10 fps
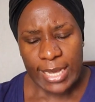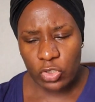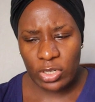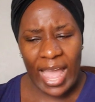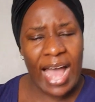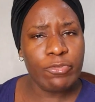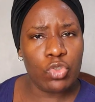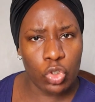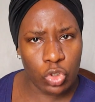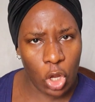So they
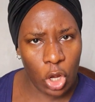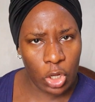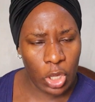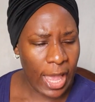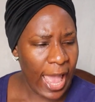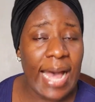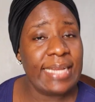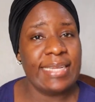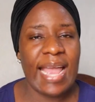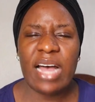have Junior
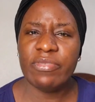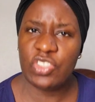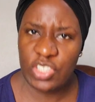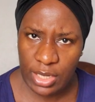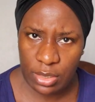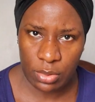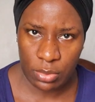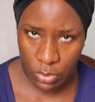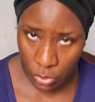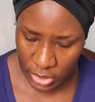and they have
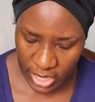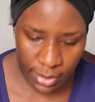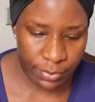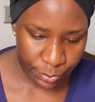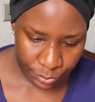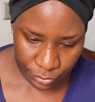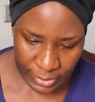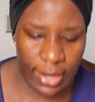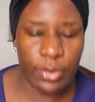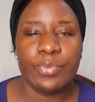Jane, okay?
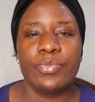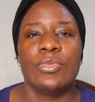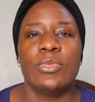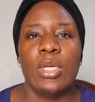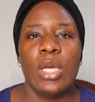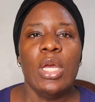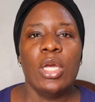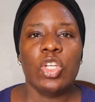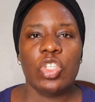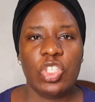Now,
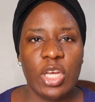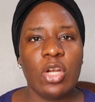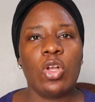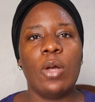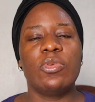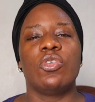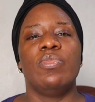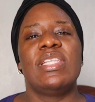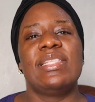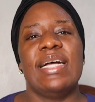Jane comes to
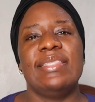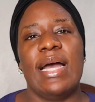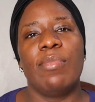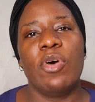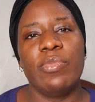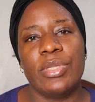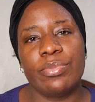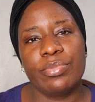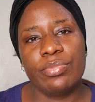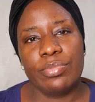meet Daddy and
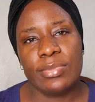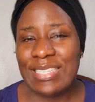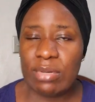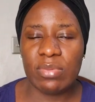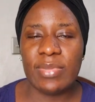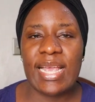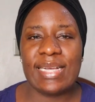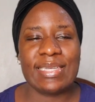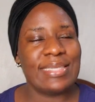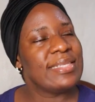Mommy
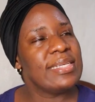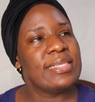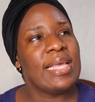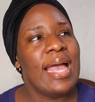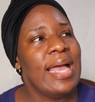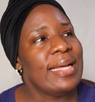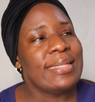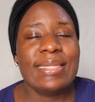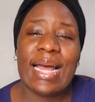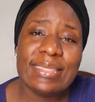S, and says,
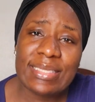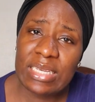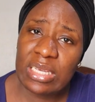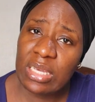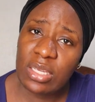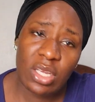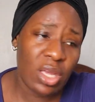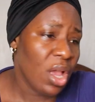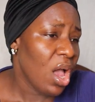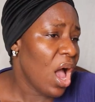Daddy,
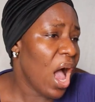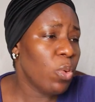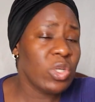I